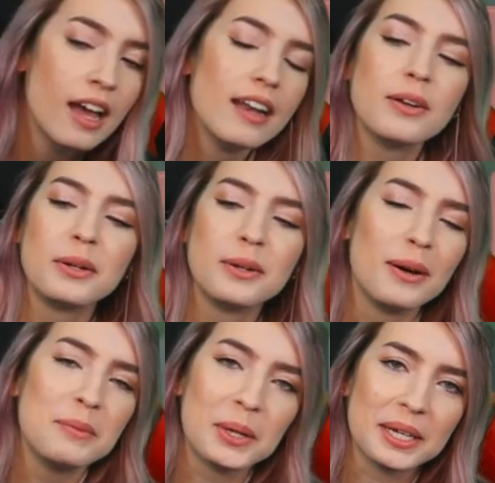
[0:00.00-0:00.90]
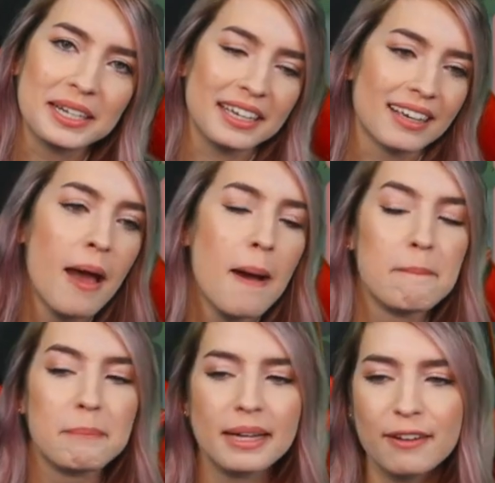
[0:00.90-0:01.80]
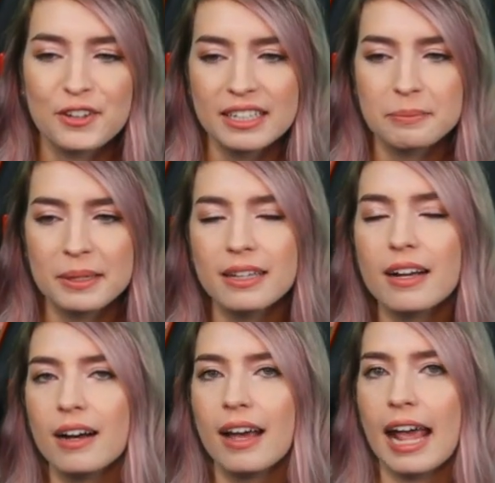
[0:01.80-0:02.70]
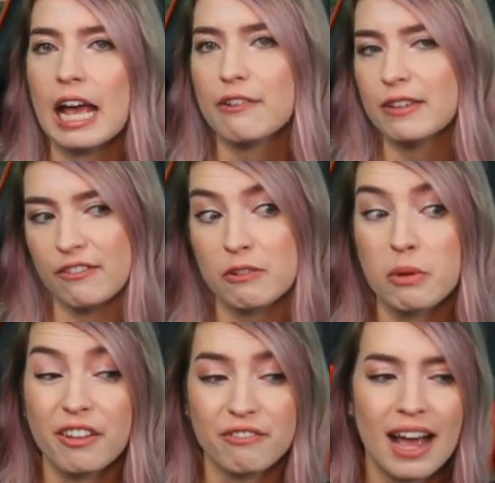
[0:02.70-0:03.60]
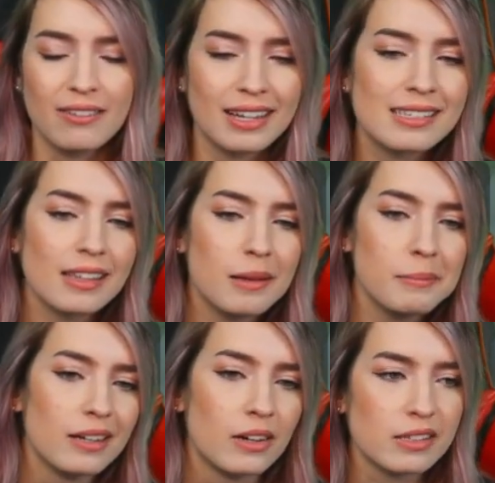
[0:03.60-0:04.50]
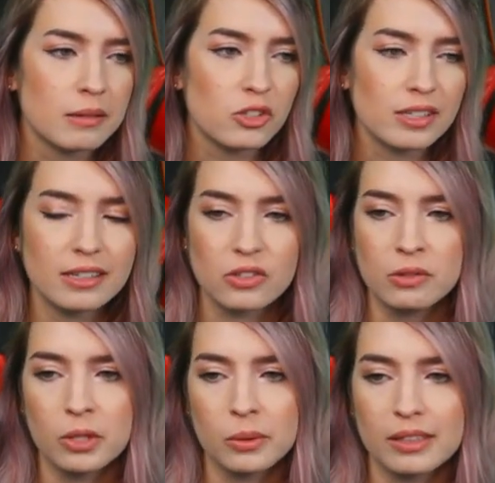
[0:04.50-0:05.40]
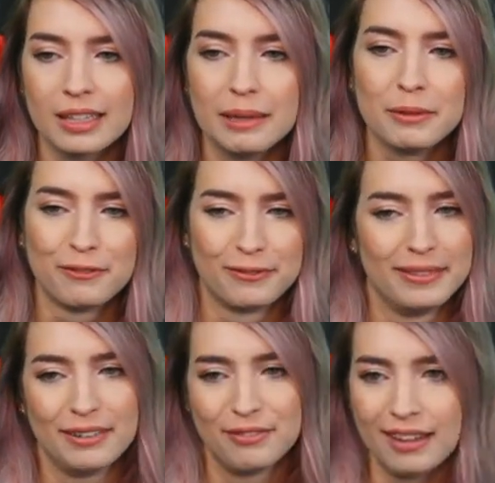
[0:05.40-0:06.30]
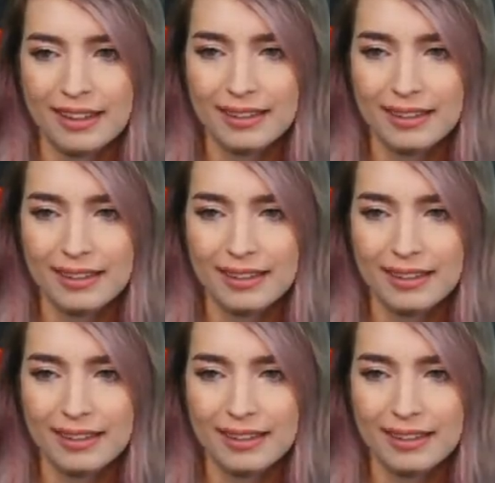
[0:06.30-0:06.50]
No, I'm not gonna kick, but if you're gonna be AFK for more than 5 days, let me know, because I'm just gonna assume you quit the game, if that.